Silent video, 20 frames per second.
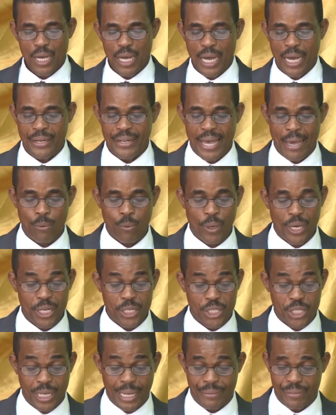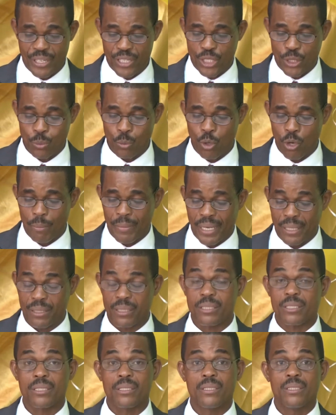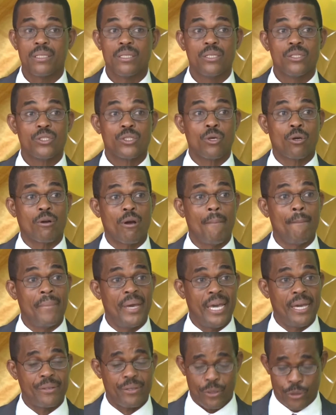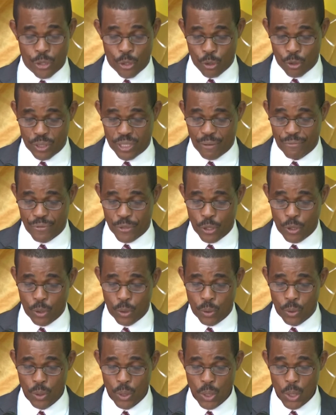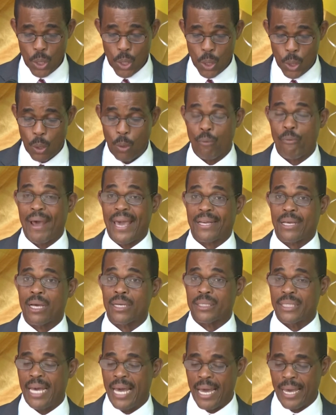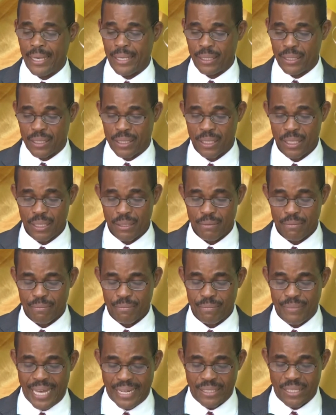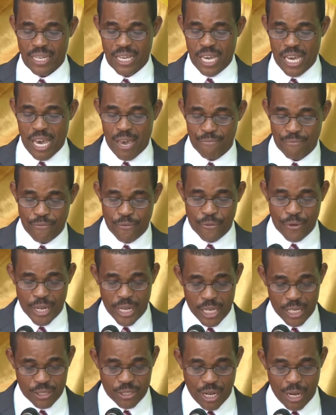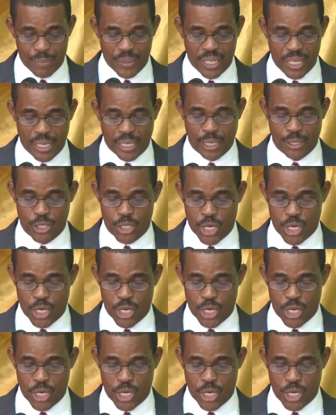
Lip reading: And I wish at this moment to commend those of you who recognize that every Dominican